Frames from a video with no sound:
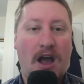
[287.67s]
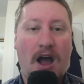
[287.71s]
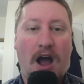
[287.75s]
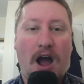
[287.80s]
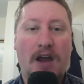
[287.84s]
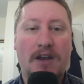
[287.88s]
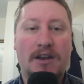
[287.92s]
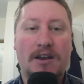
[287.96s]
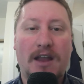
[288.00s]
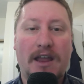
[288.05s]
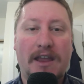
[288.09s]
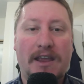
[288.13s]

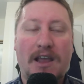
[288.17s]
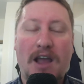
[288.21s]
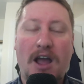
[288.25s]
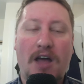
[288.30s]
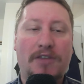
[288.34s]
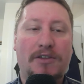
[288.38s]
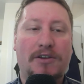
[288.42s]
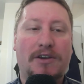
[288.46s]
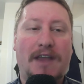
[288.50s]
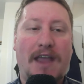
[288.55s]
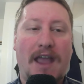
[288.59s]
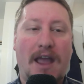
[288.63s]
Unlike
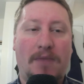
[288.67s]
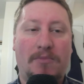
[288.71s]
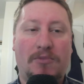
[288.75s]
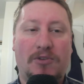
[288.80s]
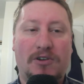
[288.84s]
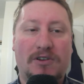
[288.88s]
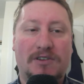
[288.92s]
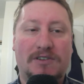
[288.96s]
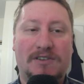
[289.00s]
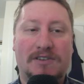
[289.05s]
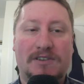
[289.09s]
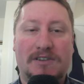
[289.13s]
other
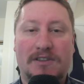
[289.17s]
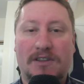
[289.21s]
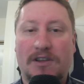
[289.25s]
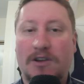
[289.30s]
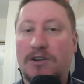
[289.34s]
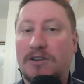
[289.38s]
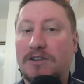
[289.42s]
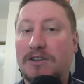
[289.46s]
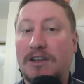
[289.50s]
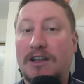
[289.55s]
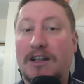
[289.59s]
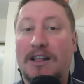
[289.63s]
cameras that
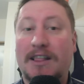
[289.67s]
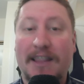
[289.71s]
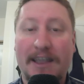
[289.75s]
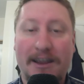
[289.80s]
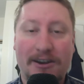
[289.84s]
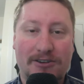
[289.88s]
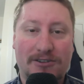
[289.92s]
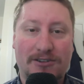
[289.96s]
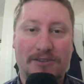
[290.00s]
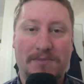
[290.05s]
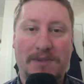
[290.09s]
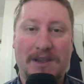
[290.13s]

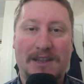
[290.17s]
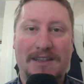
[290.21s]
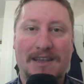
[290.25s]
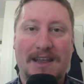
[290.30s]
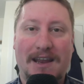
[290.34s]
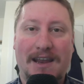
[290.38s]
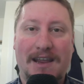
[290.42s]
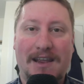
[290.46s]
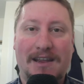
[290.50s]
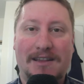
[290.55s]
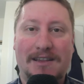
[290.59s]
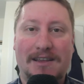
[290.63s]
declare to be
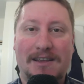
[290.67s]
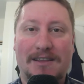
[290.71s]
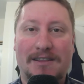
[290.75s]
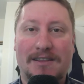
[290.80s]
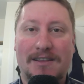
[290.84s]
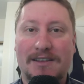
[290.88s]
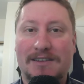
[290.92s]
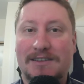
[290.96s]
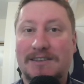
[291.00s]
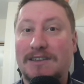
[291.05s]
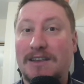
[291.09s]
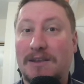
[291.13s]
1080,
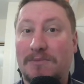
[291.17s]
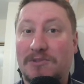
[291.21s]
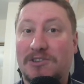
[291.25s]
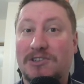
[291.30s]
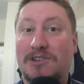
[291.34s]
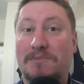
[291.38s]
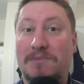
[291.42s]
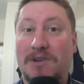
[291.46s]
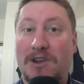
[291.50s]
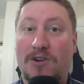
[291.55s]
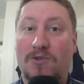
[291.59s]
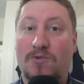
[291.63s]
this seems to
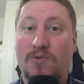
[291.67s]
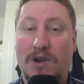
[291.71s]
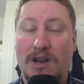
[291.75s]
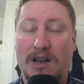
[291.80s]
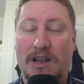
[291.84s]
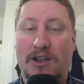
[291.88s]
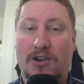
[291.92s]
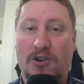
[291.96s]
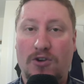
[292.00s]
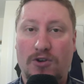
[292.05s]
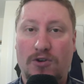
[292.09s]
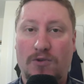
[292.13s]
be a
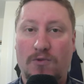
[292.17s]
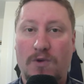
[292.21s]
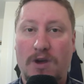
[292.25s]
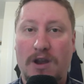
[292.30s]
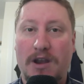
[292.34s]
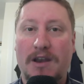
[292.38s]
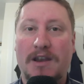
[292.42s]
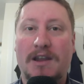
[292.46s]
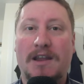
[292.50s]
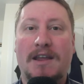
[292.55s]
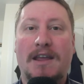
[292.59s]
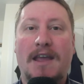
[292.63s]
really good one,